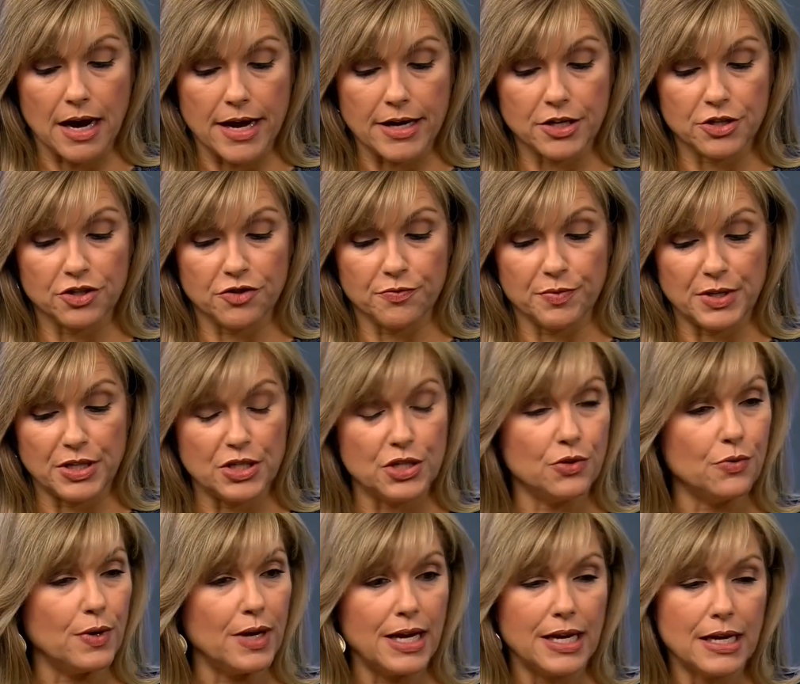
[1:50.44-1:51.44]
eye because you've
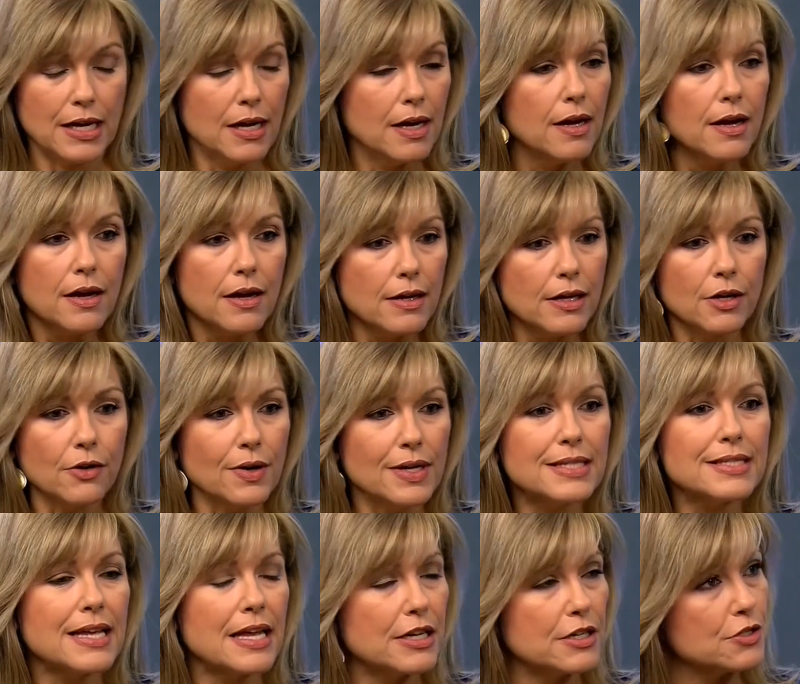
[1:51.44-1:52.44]
been doing,
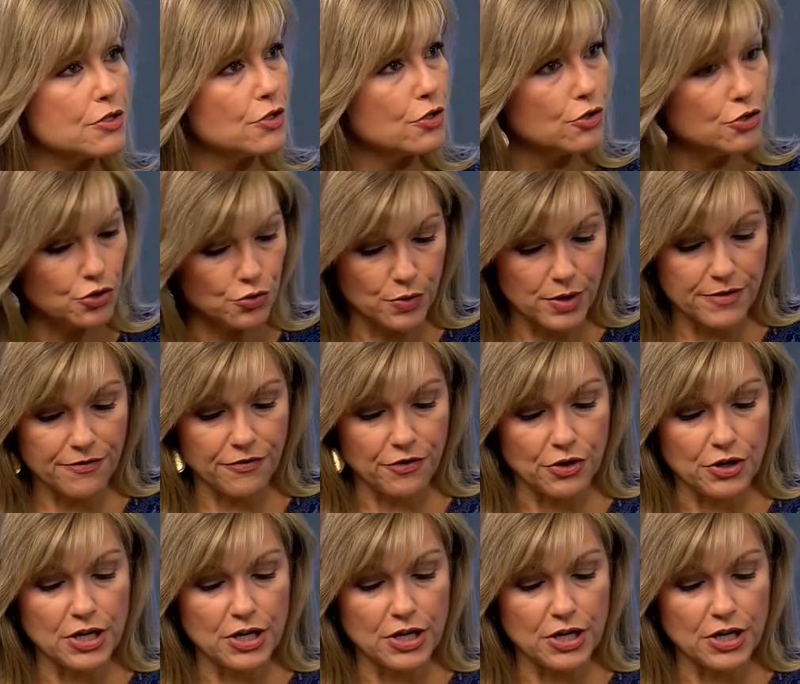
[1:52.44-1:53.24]
aesthetic surgery for